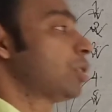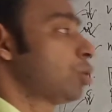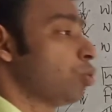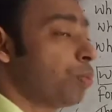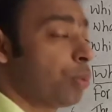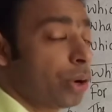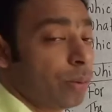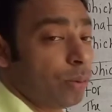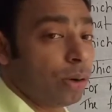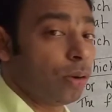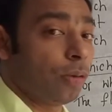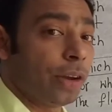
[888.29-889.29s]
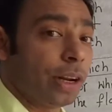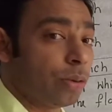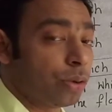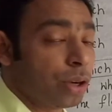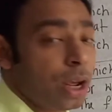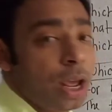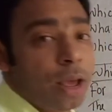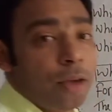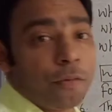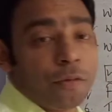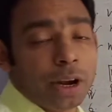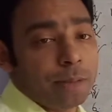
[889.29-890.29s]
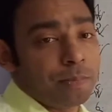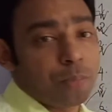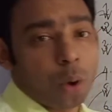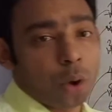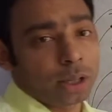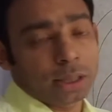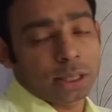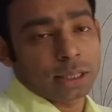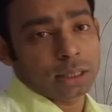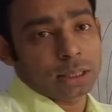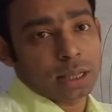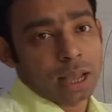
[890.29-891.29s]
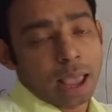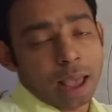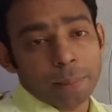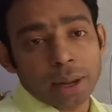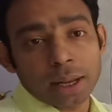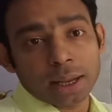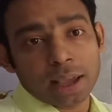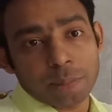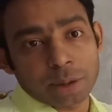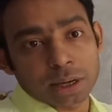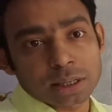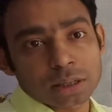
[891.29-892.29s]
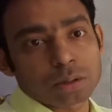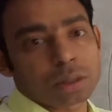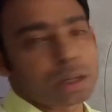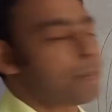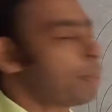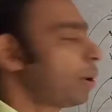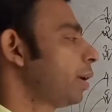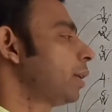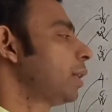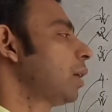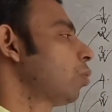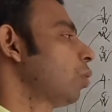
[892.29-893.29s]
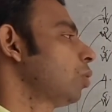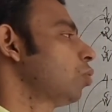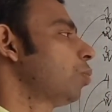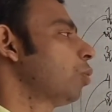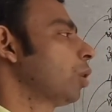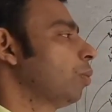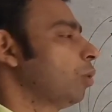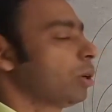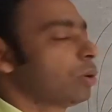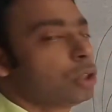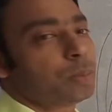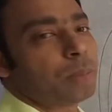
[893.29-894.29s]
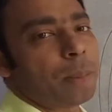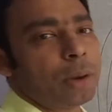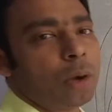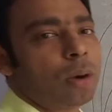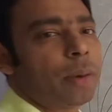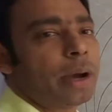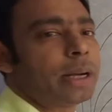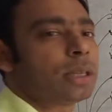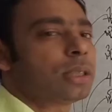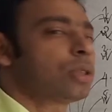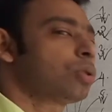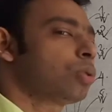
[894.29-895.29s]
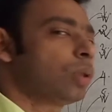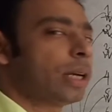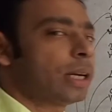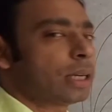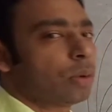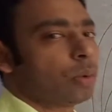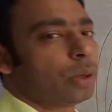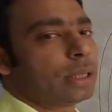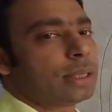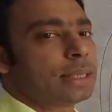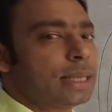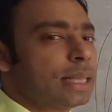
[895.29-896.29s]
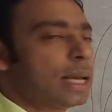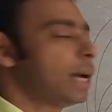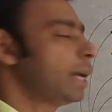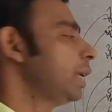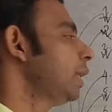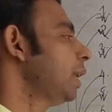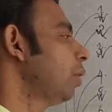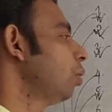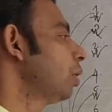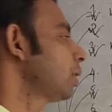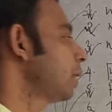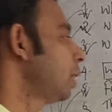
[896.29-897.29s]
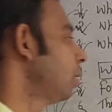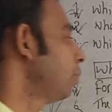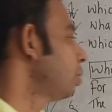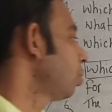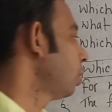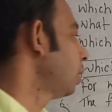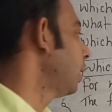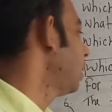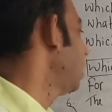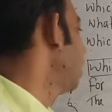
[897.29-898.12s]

two protein molecule? Very good. Very important things. The amalgamates to separate that one two protein molecules, papilloma virus, so that we see the irregular cell division on there.